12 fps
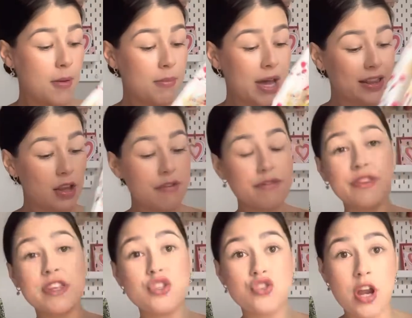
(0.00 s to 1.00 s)
My love for
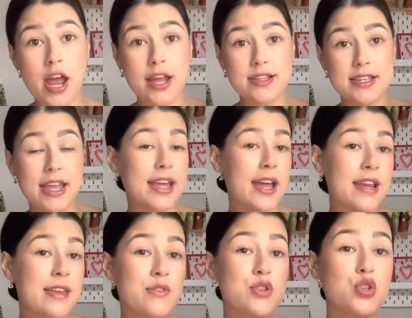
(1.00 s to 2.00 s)
this dress, I can't
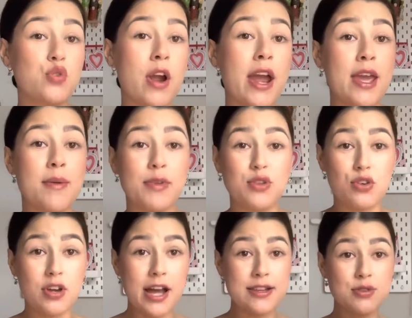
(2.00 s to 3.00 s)
even describe. You
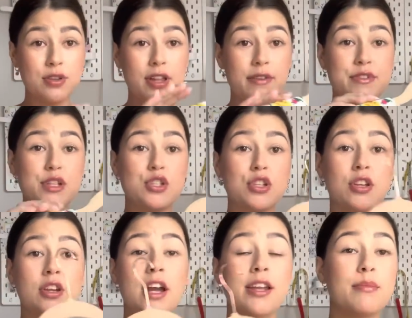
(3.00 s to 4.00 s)
guys all loved it
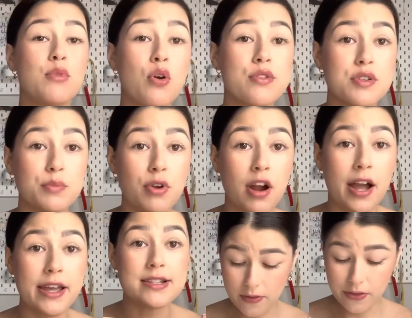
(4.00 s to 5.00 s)
too, and I'm not
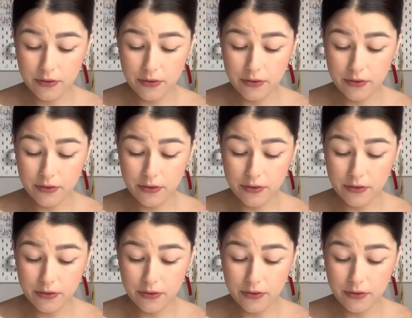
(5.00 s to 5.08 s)
surprised.